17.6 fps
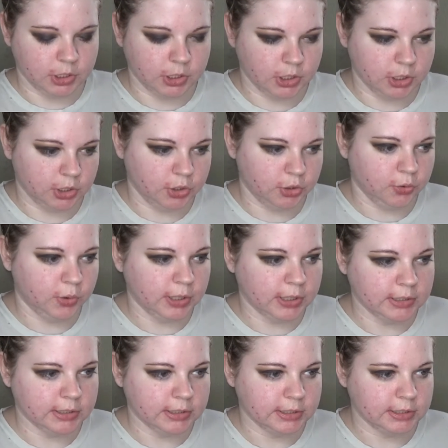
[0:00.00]
you
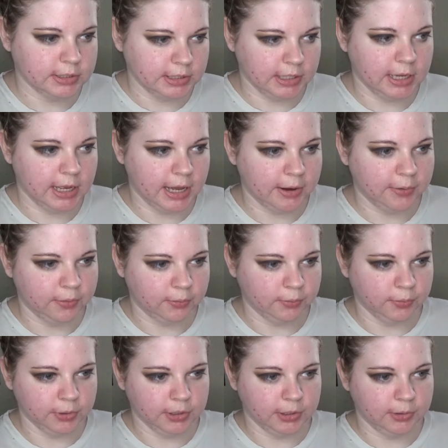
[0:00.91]
can see how it
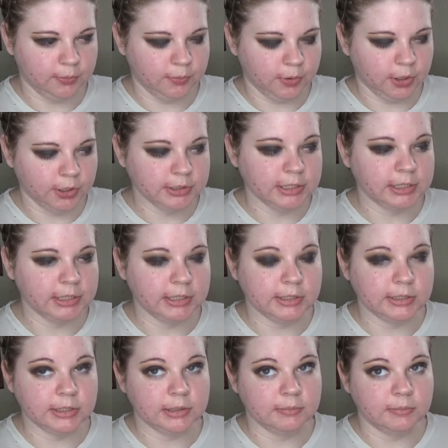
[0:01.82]
really works, at
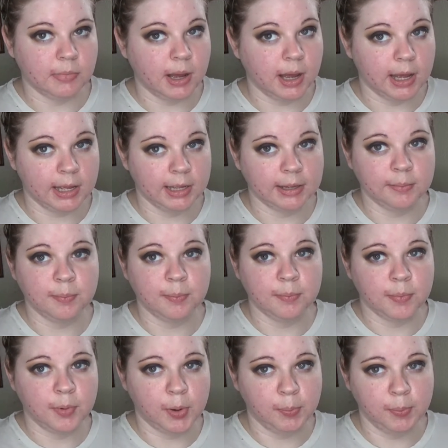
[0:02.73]
least in my
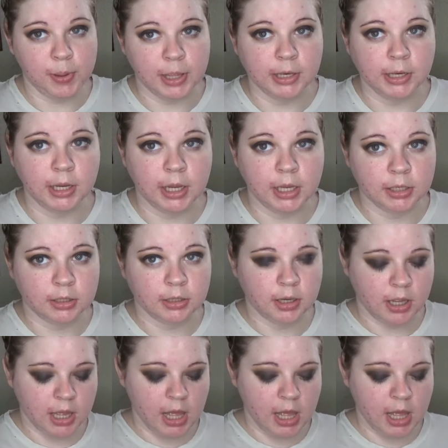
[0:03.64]
opinion.